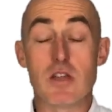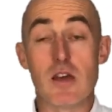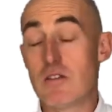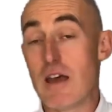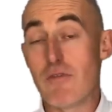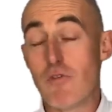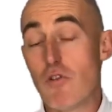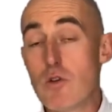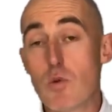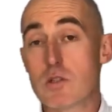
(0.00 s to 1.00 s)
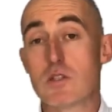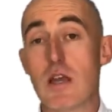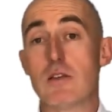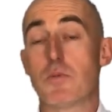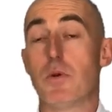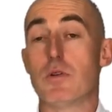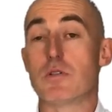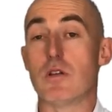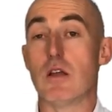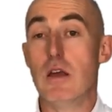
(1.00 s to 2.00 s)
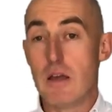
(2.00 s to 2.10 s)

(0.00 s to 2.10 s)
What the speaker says: and therefore he was a salesperson.